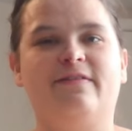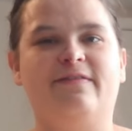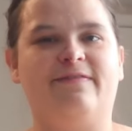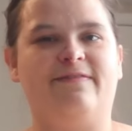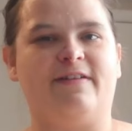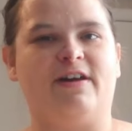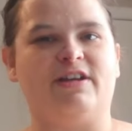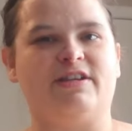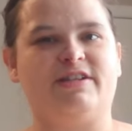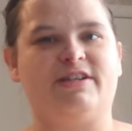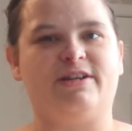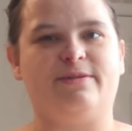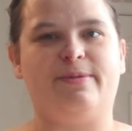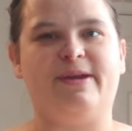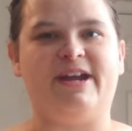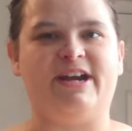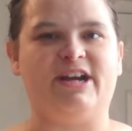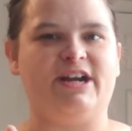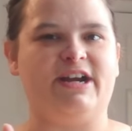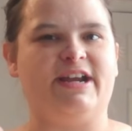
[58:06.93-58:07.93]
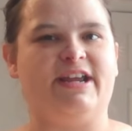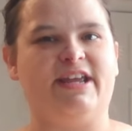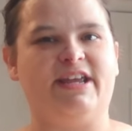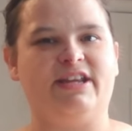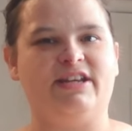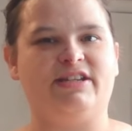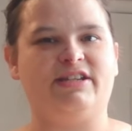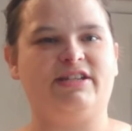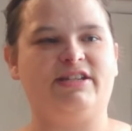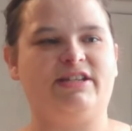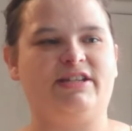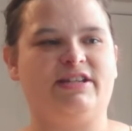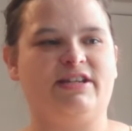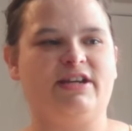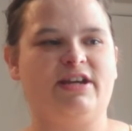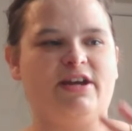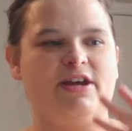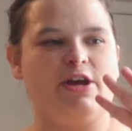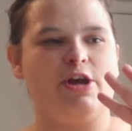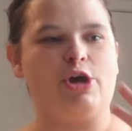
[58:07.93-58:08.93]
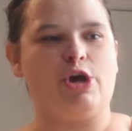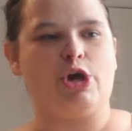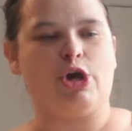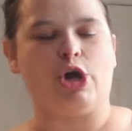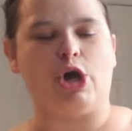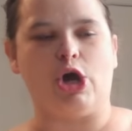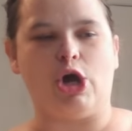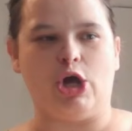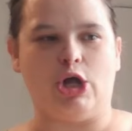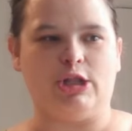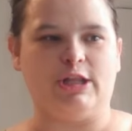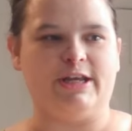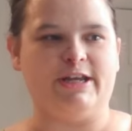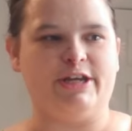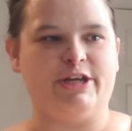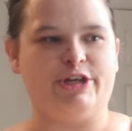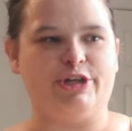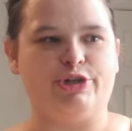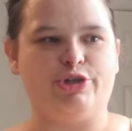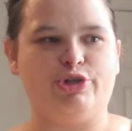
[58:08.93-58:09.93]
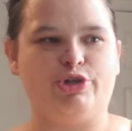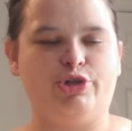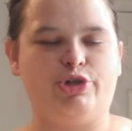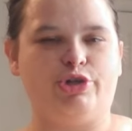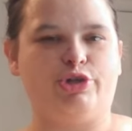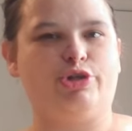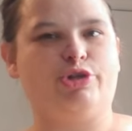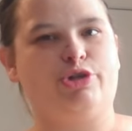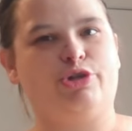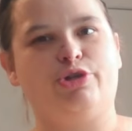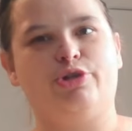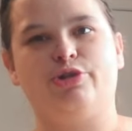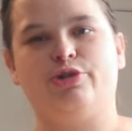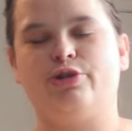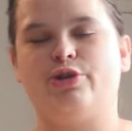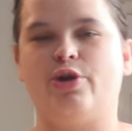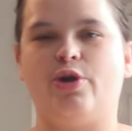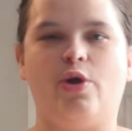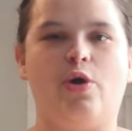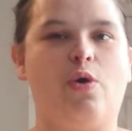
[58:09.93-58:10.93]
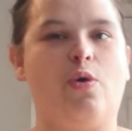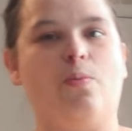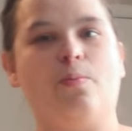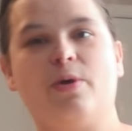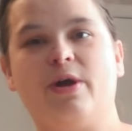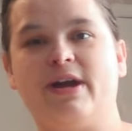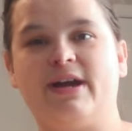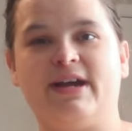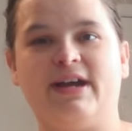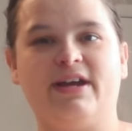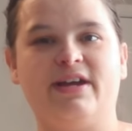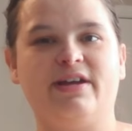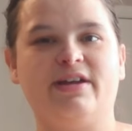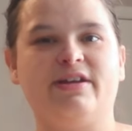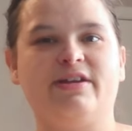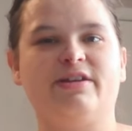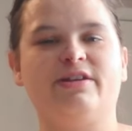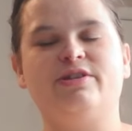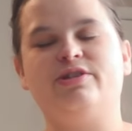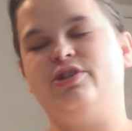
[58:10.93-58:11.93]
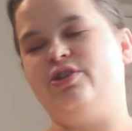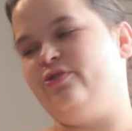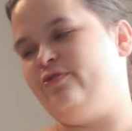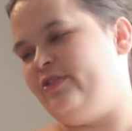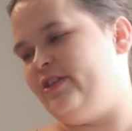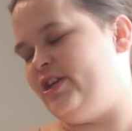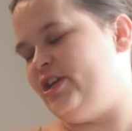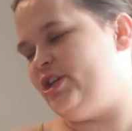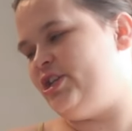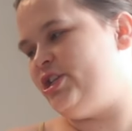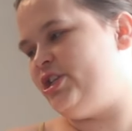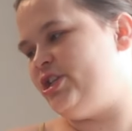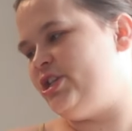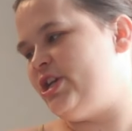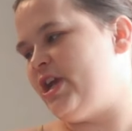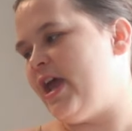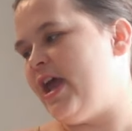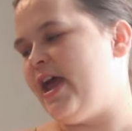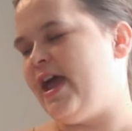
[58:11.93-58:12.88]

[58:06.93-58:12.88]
foster parent college homework to finish,